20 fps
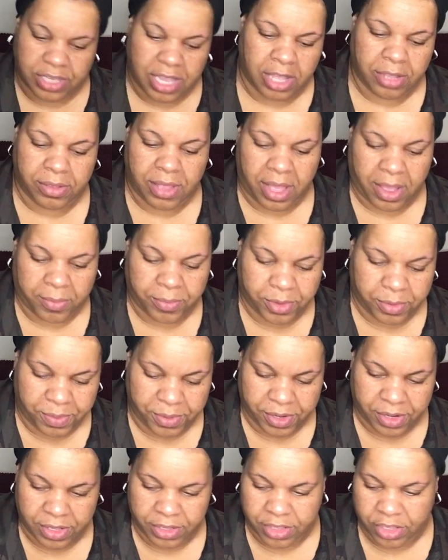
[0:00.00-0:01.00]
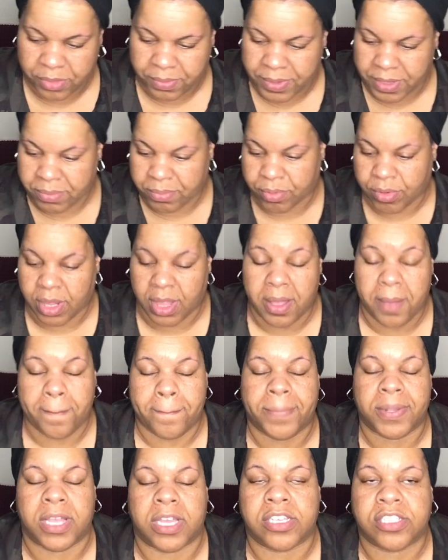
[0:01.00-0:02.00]
I will put on a little bit of
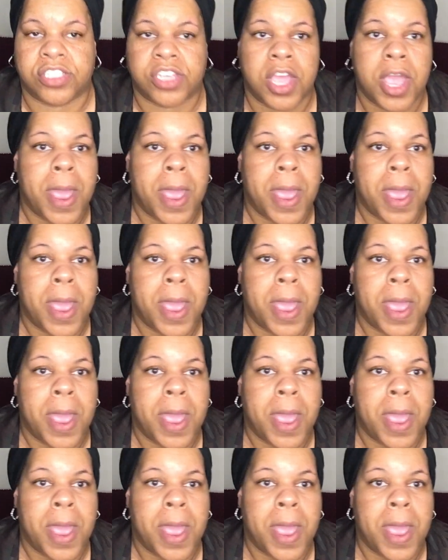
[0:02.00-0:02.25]
blush,